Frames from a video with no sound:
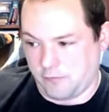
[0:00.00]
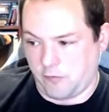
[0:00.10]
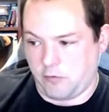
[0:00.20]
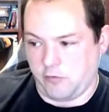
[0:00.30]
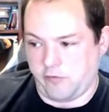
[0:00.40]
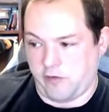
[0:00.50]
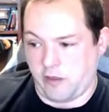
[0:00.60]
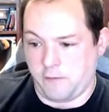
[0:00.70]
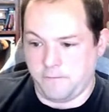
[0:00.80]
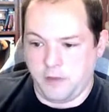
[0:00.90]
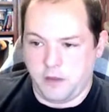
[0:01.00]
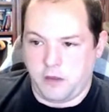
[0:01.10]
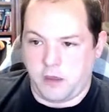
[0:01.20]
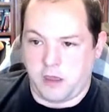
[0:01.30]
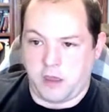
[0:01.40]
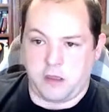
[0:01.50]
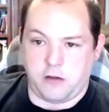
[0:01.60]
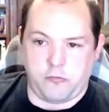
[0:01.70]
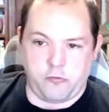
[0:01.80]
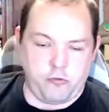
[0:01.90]
So you can say, hey,
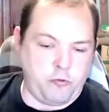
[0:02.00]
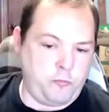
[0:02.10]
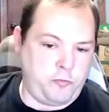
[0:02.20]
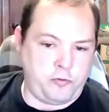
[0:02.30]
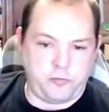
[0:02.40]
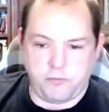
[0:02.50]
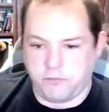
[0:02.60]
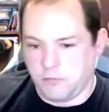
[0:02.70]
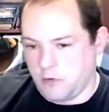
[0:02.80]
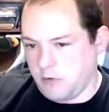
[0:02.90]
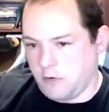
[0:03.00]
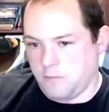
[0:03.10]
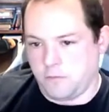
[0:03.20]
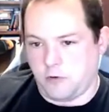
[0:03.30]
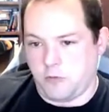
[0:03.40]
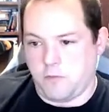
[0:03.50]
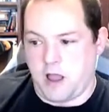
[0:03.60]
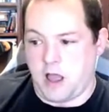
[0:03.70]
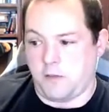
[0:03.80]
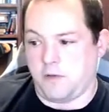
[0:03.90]
group,
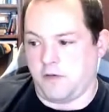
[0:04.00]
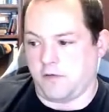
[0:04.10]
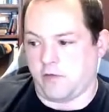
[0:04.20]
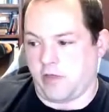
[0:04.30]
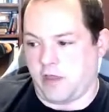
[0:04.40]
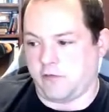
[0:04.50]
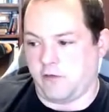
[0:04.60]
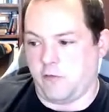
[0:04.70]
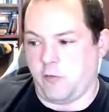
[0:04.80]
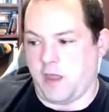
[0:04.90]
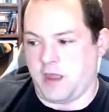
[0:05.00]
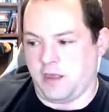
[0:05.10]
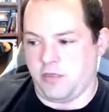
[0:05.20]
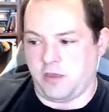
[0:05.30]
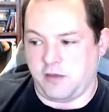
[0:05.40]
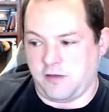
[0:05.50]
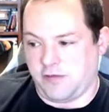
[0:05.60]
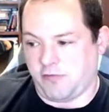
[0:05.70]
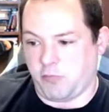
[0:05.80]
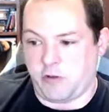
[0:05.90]
Bob is allowed to do anything
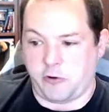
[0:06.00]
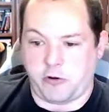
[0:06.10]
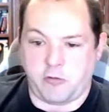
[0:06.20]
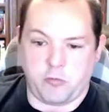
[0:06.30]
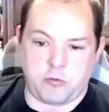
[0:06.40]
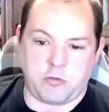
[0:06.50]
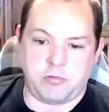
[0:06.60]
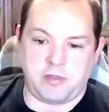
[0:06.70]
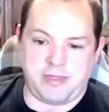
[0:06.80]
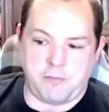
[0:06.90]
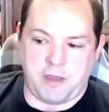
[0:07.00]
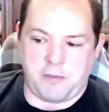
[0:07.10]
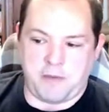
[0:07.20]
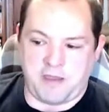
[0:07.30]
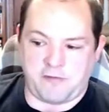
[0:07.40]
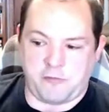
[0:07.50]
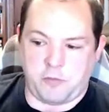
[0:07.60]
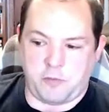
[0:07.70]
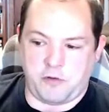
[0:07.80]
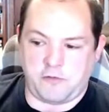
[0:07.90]
in Spinnaker. It will completely bypass your
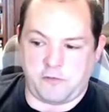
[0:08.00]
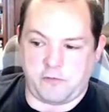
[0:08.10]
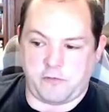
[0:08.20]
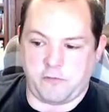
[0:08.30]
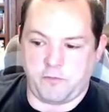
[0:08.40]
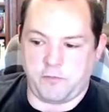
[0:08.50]
permissions.